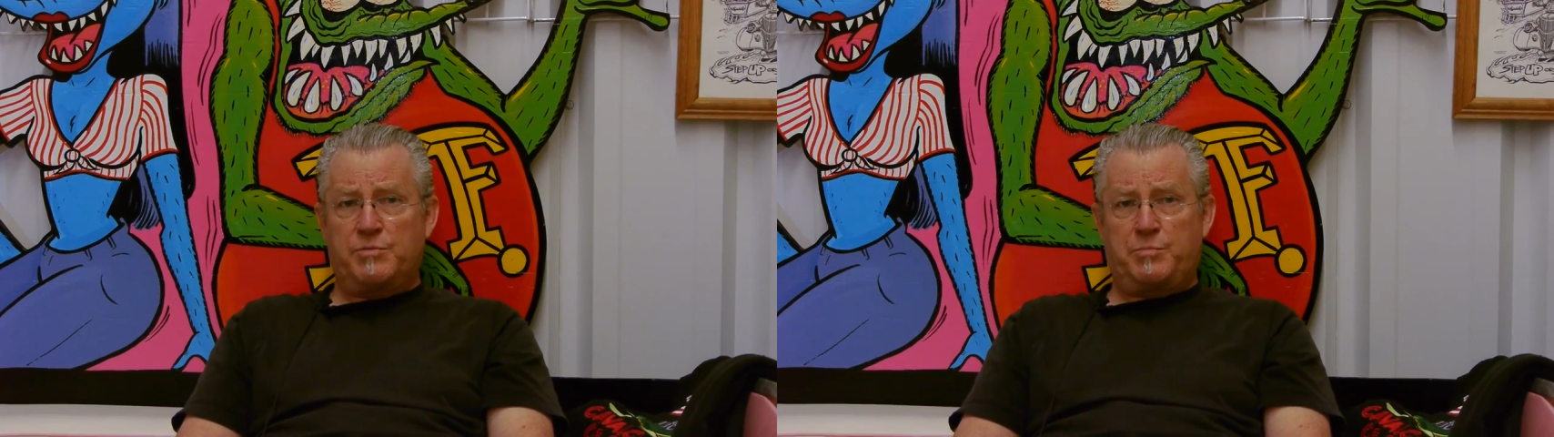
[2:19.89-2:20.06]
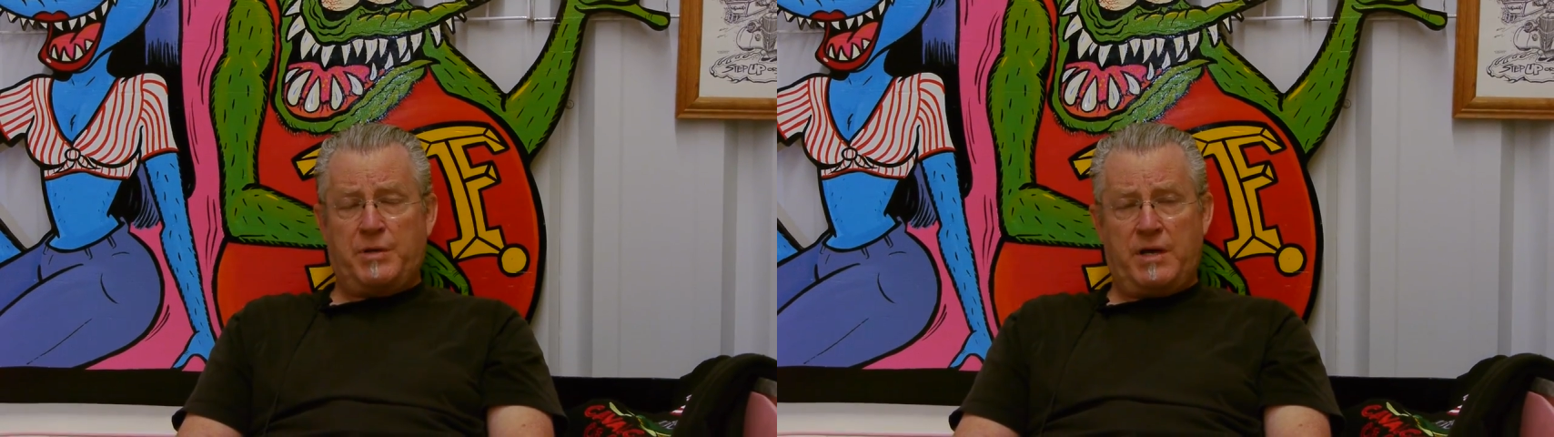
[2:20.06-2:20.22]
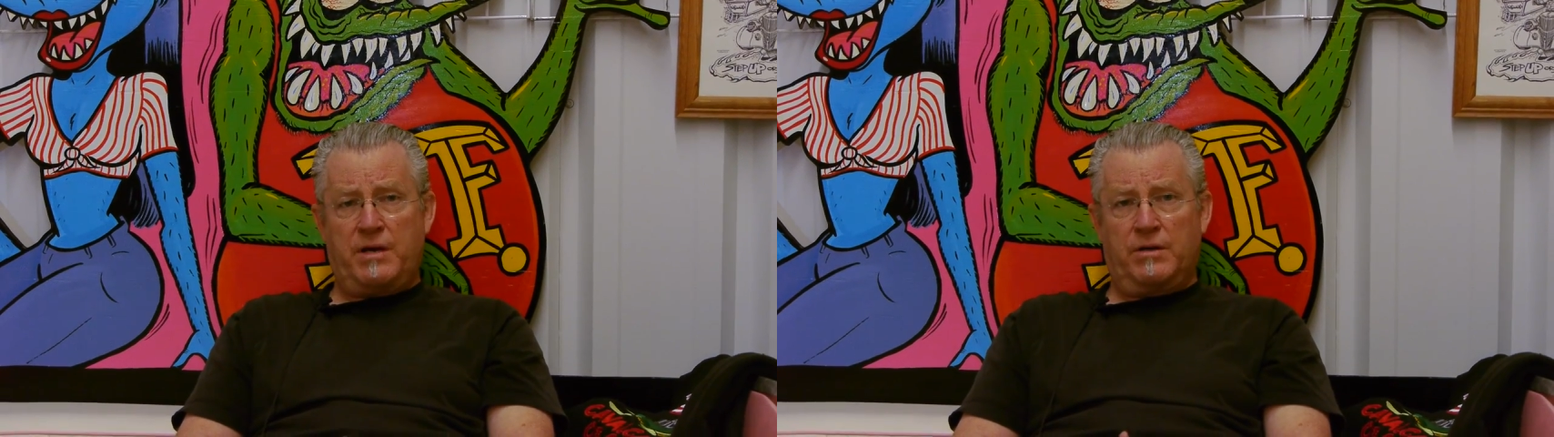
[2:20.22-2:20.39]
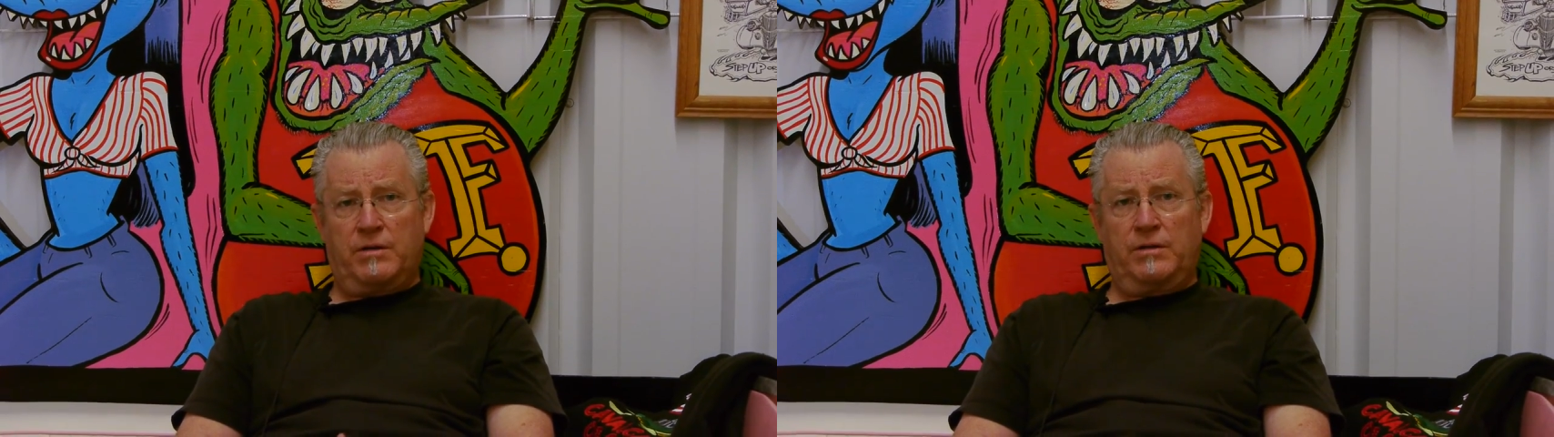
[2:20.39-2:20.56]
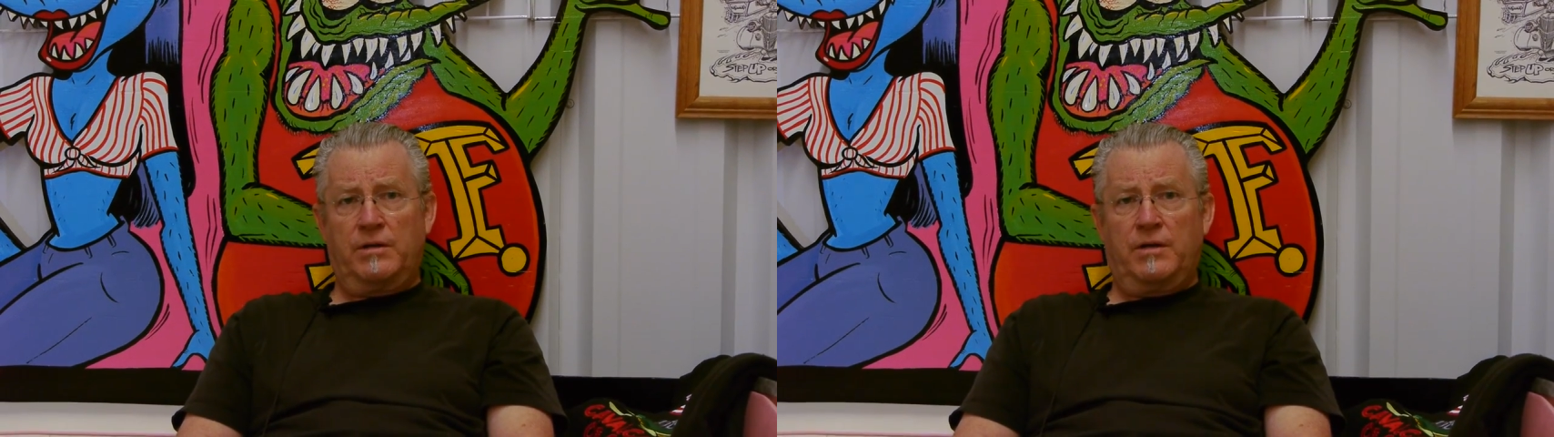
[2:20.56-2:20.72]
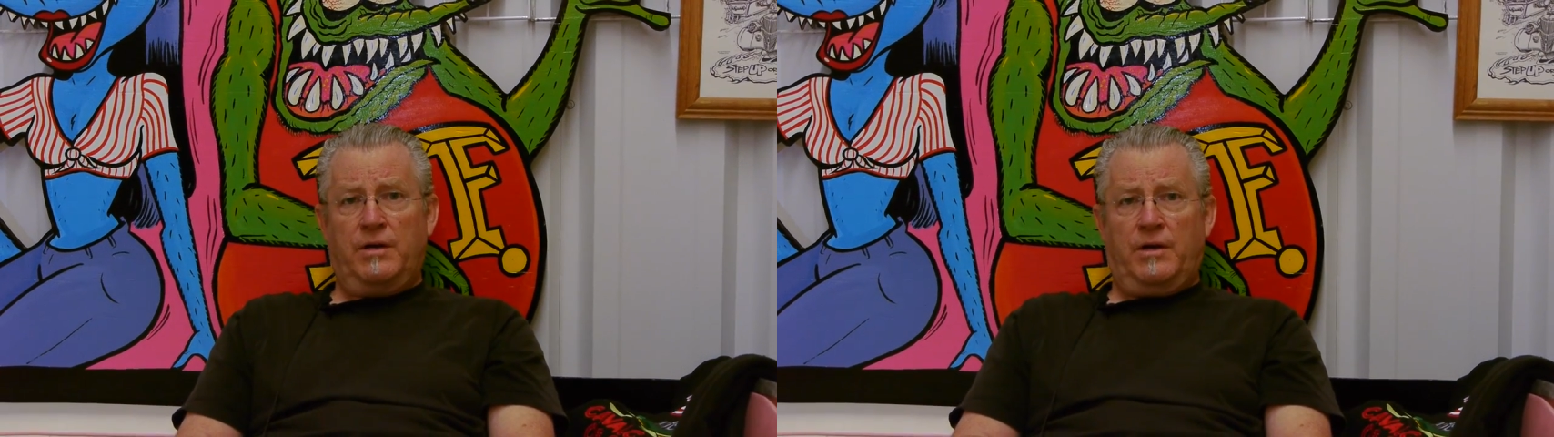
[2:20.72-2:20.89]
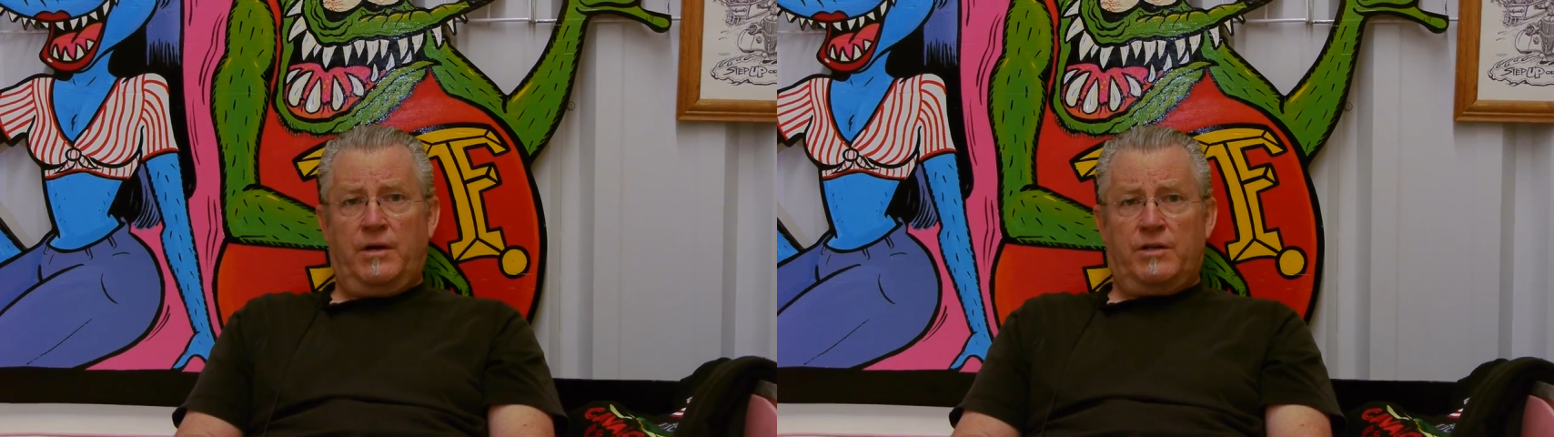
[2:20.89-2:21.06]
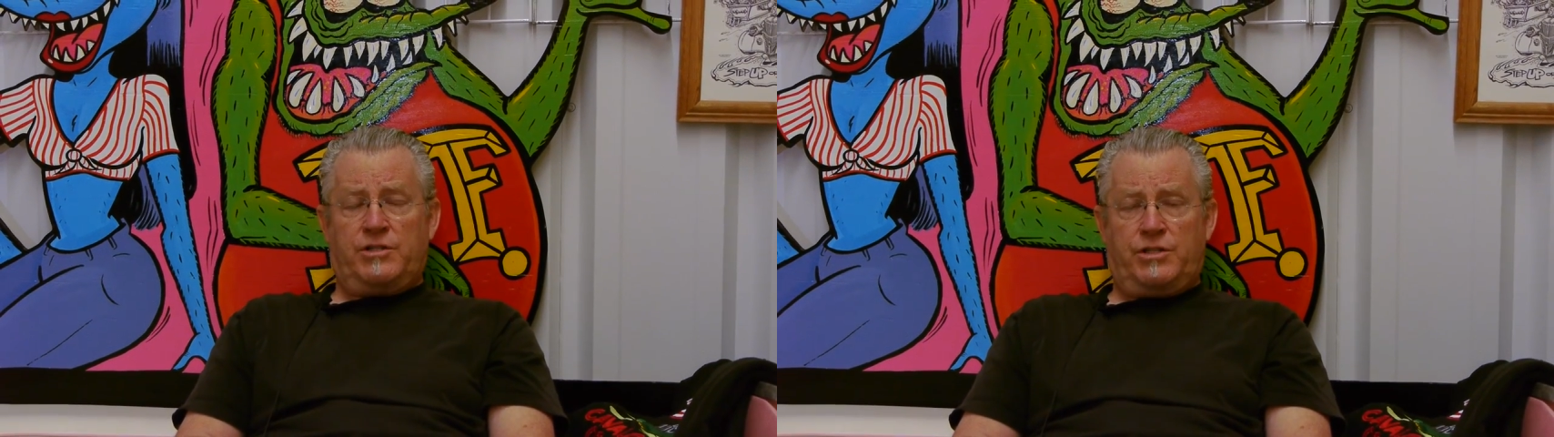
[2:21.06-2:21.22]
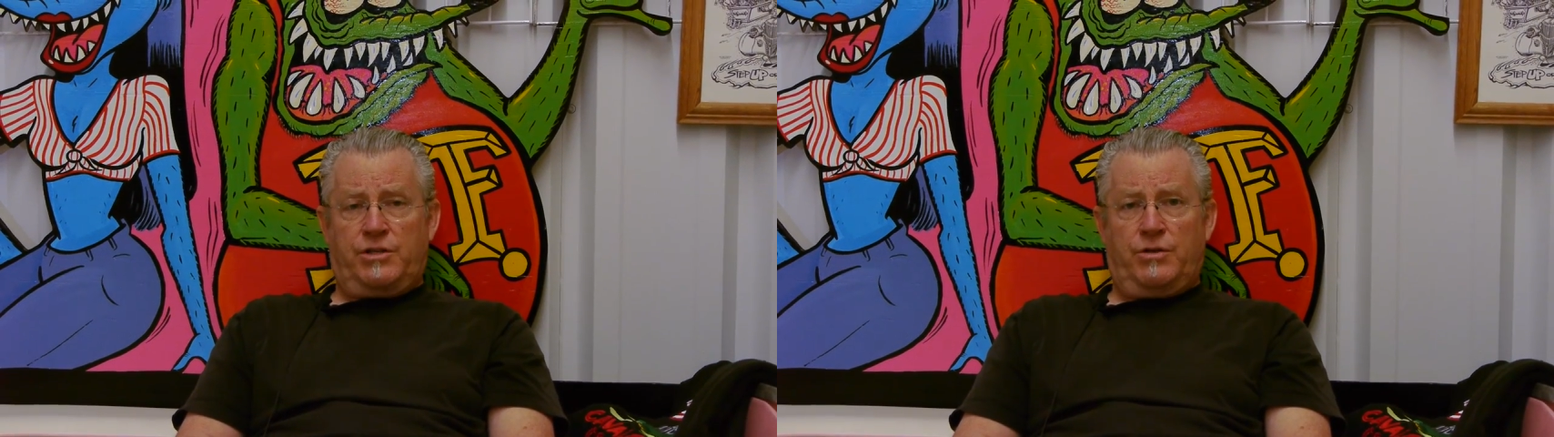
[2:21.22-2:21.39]
appeal
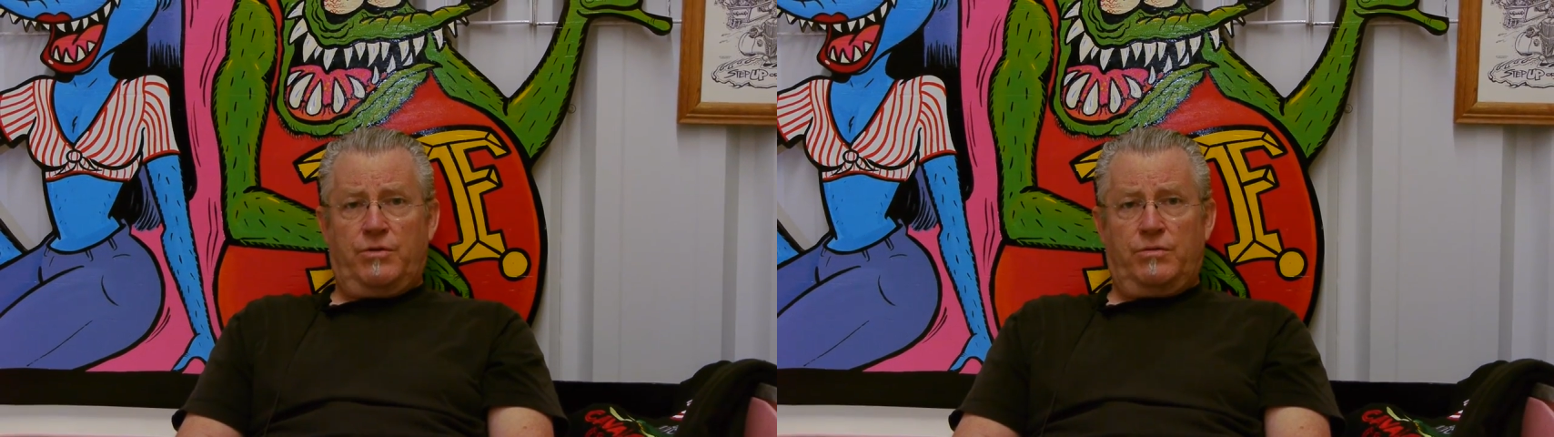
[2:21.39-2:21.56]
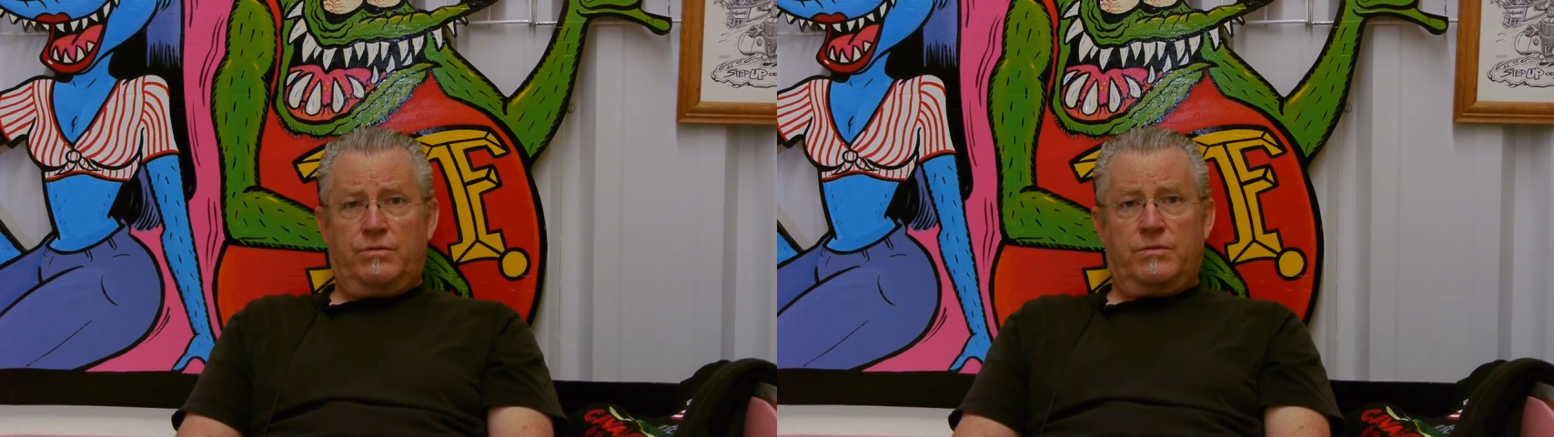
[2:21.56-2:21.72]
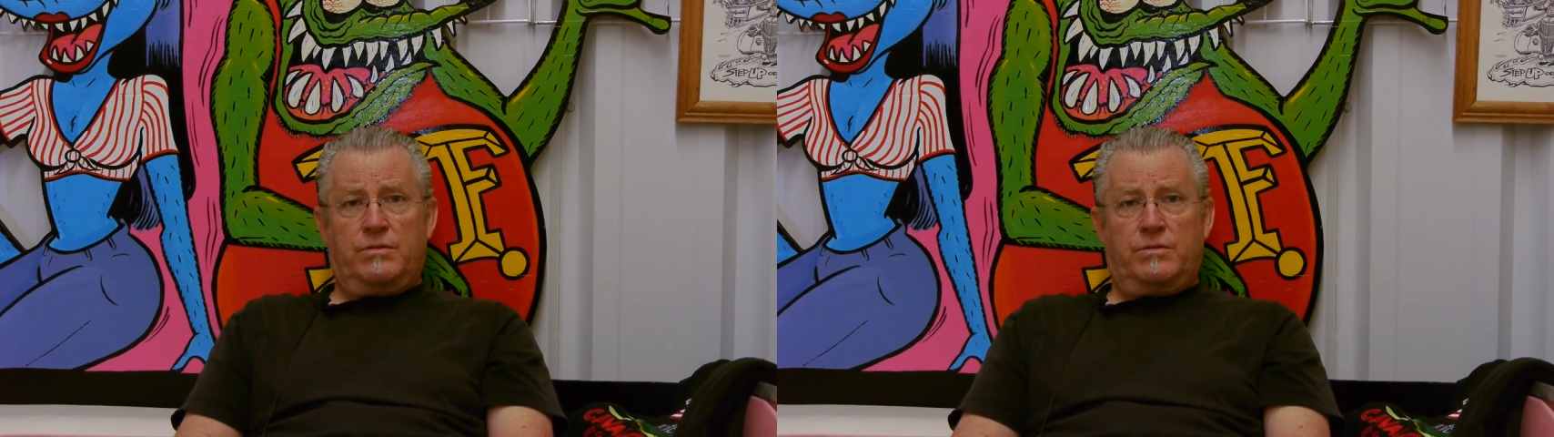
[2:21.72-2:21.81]
to